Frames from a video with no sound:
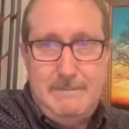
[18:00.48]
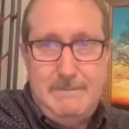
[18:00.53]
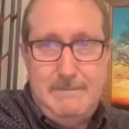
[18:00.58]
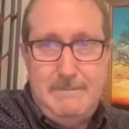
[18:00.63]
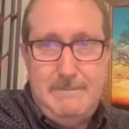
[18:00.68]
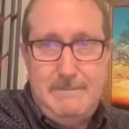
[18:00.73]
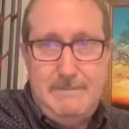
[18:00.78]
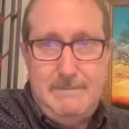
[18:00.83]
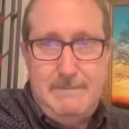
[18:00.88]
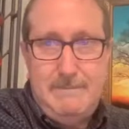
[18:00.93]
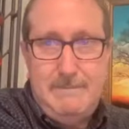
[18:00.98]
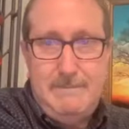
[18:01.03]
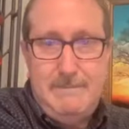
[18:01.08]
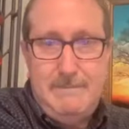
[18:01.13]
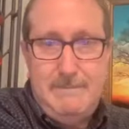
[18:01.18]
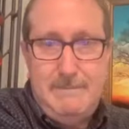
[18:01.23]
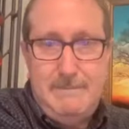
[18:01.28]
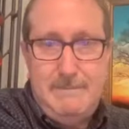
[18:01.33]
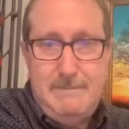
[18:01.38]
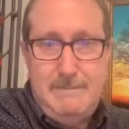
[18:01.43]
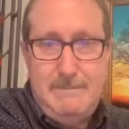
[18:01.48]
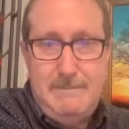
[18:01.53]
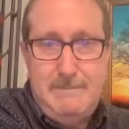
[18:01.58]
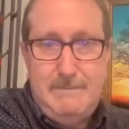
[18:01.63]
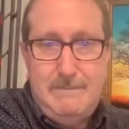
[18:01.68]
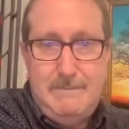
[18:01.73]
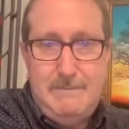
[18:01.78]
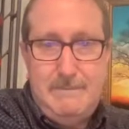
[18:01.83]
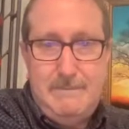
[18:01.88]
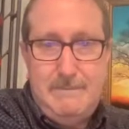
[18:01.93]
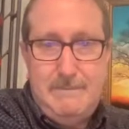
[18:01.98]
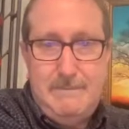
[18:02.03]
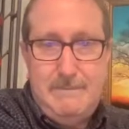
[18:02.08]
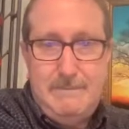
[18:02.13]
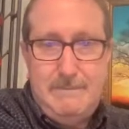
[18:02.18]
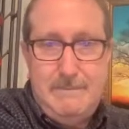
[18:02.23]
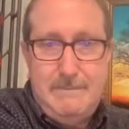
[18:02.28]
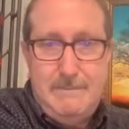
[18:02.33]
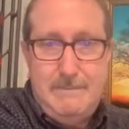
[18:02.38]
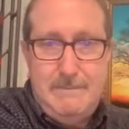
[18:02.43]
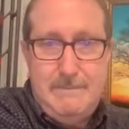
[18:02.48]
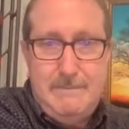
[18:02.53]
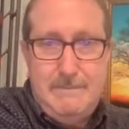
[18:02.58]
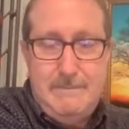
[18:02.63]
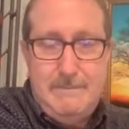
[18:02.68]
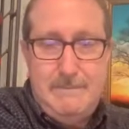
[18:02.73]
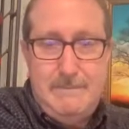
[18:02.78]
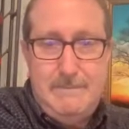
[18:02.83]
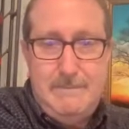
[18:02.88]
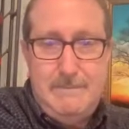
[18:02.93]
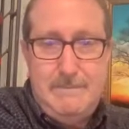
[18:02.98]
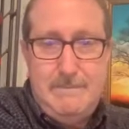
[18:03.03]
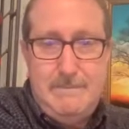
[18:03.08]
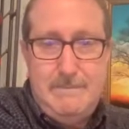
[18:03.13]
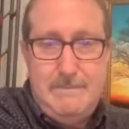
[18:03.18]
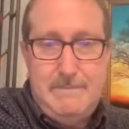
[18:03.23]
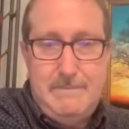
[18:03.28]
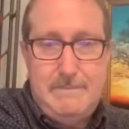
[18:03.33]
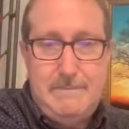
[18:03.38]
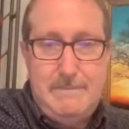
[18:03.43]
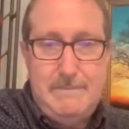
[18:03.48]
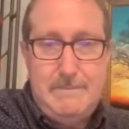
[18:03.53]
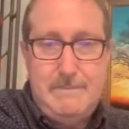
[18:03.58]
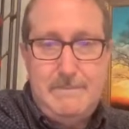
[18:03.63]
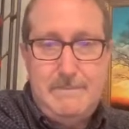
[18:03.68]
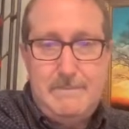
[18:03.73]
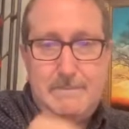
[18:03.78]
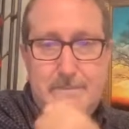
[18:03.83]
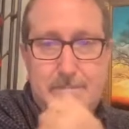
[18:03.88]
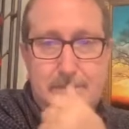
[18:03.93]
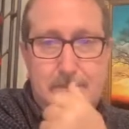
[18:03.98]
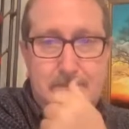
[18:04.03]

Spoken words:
No words are spoken by the person on screen.